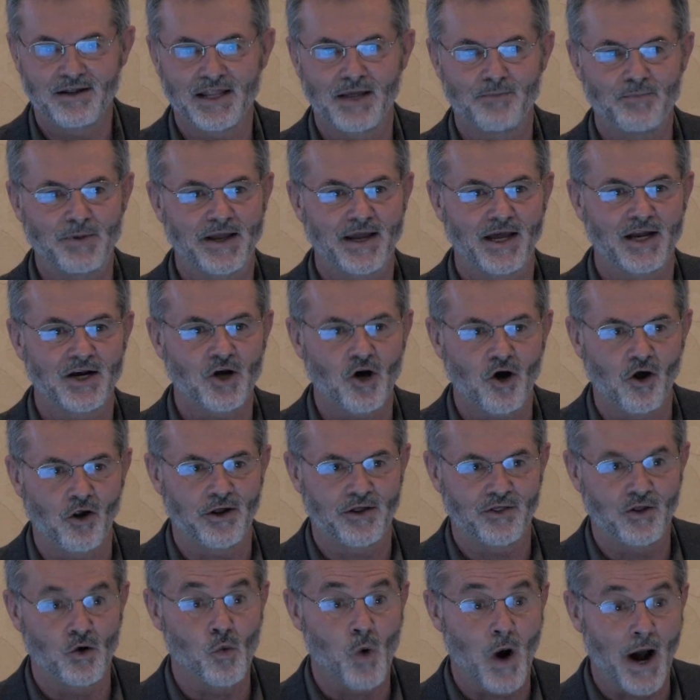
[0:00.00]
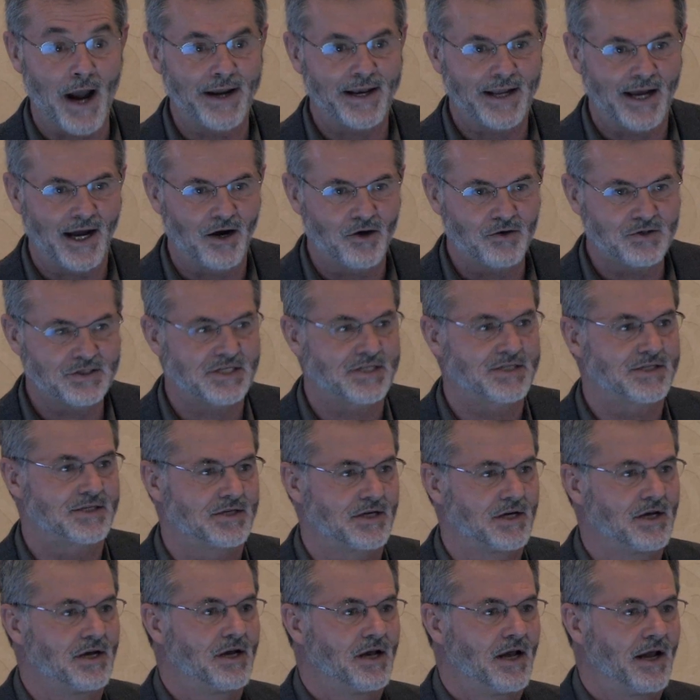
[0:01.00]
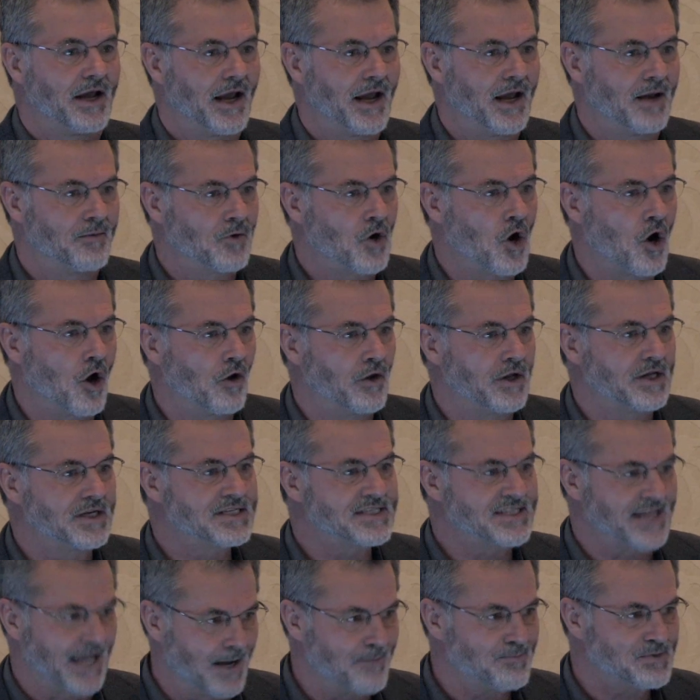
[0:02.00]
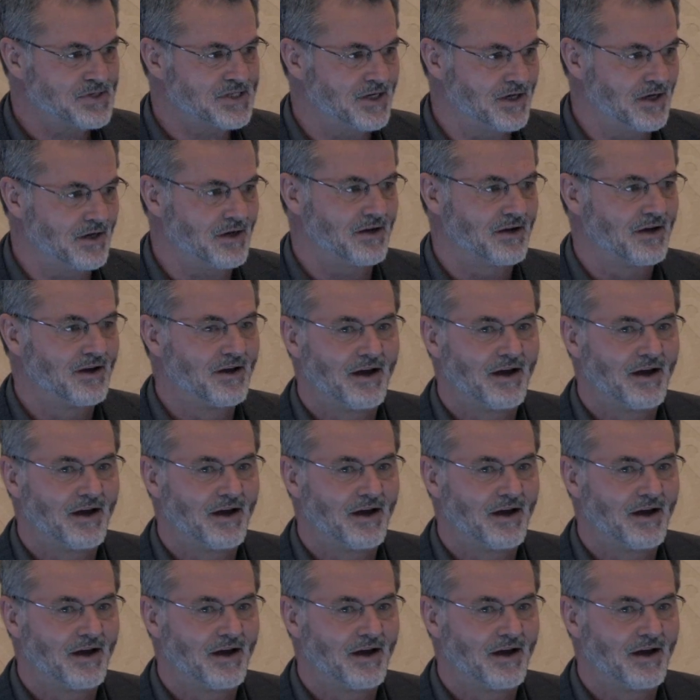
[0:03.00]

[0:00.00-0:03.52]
they began calling the White House and calling SAMHSA.